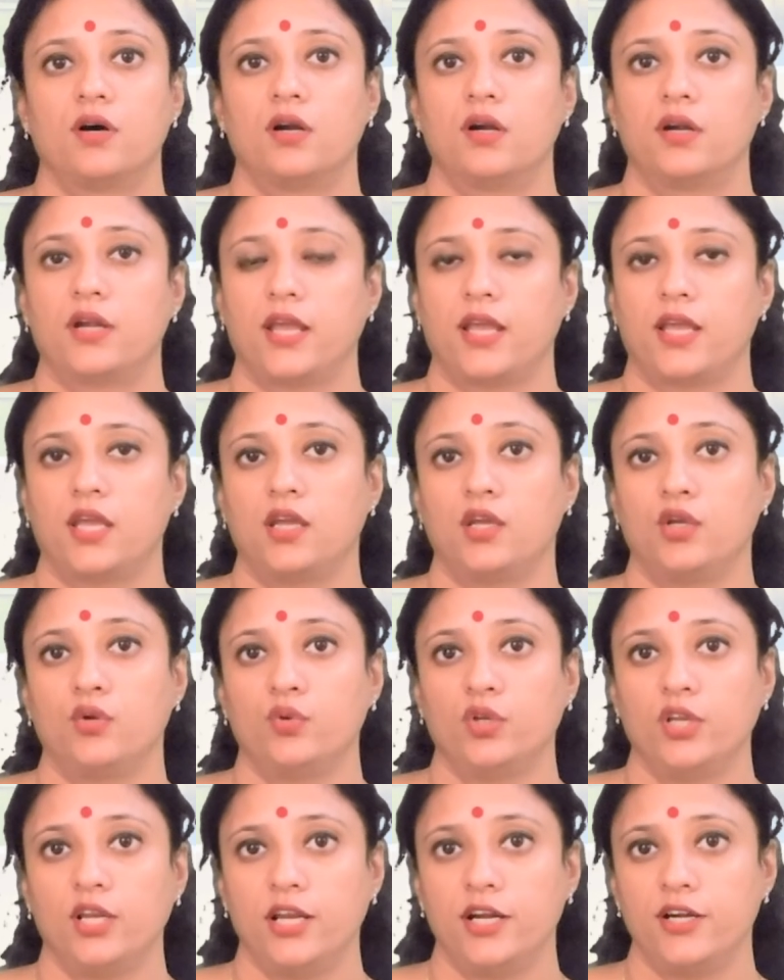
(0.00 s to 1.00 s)
taking
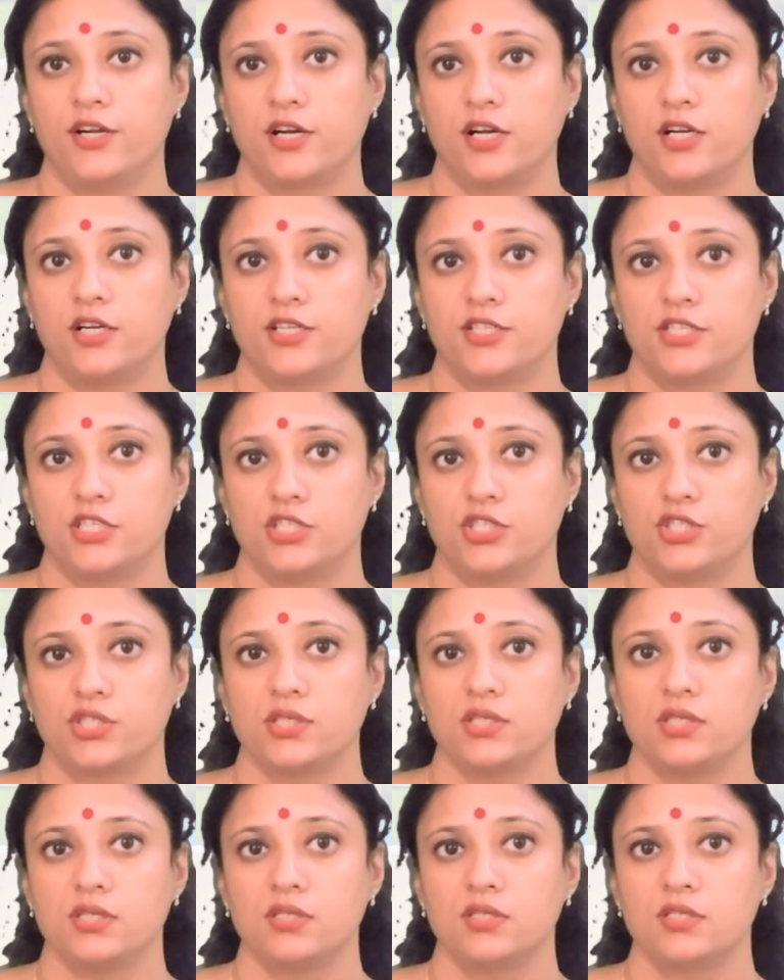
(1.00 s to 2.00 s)
unilateral
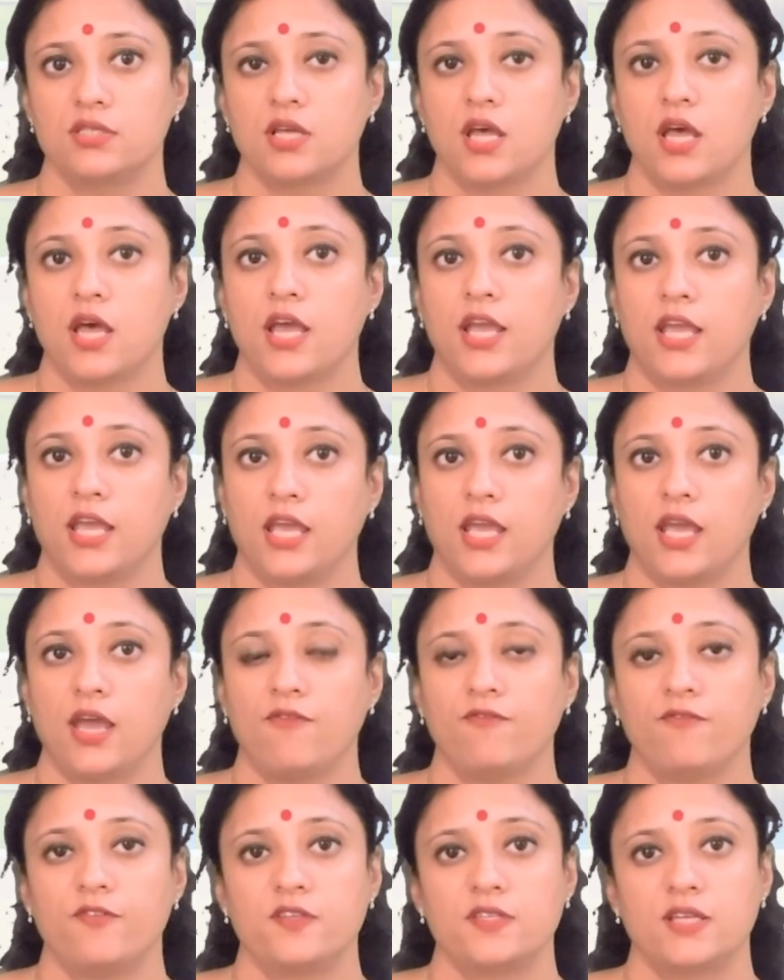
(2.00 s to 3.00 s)
decisions, he
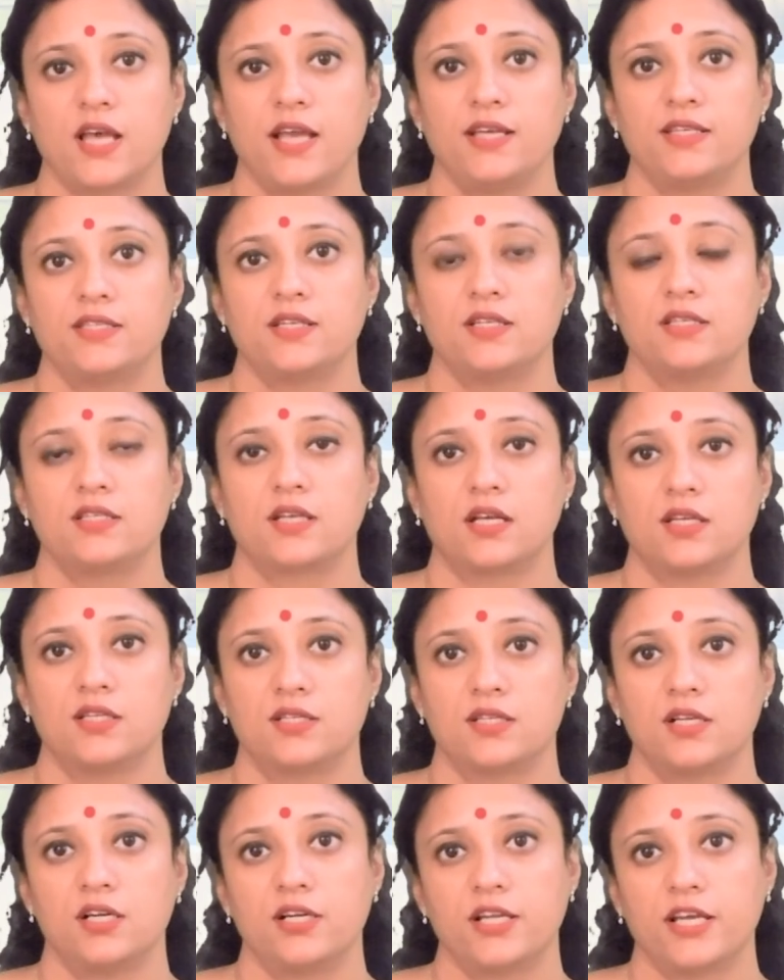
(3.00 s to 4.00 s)
emphasizes
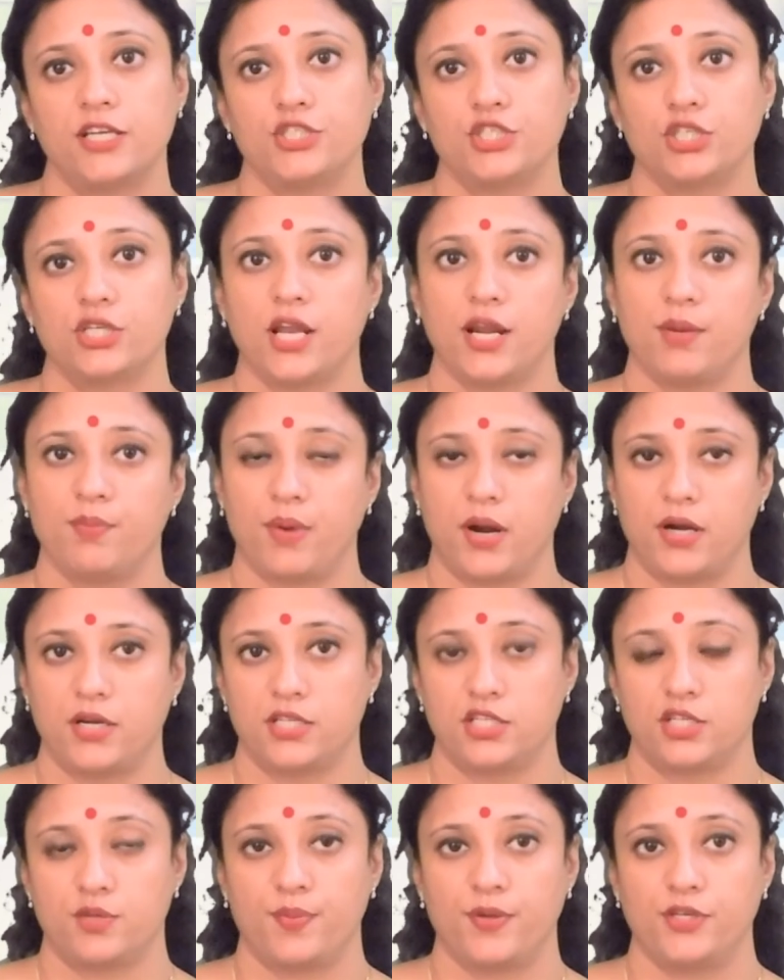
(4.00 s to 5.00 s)
consultation and
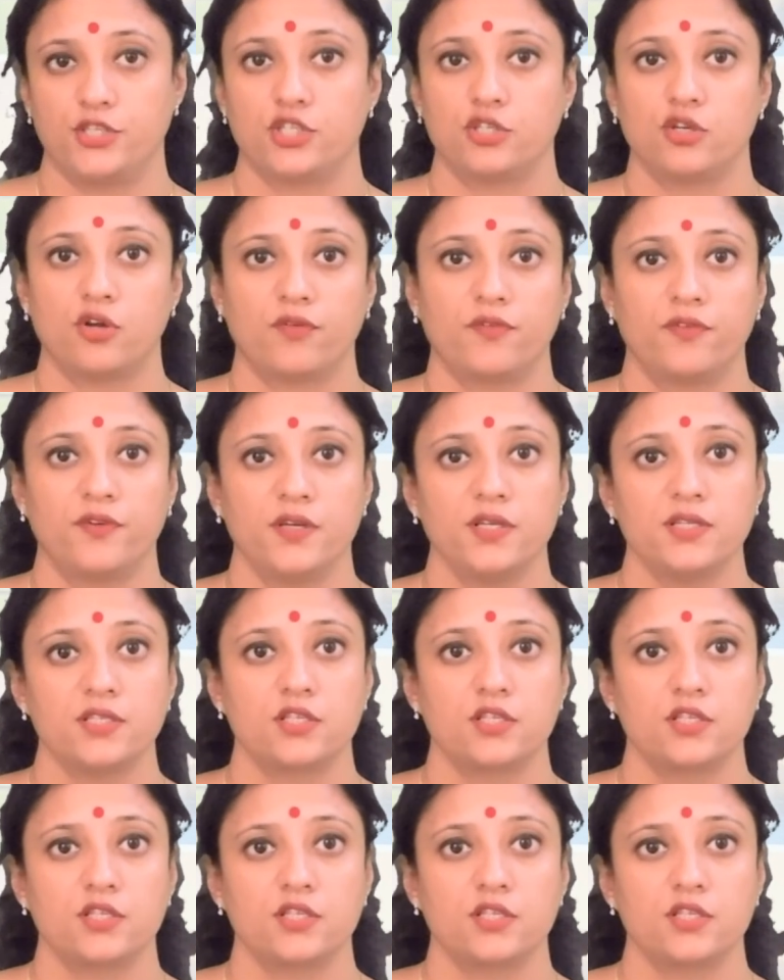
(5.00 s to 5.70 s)
participation of his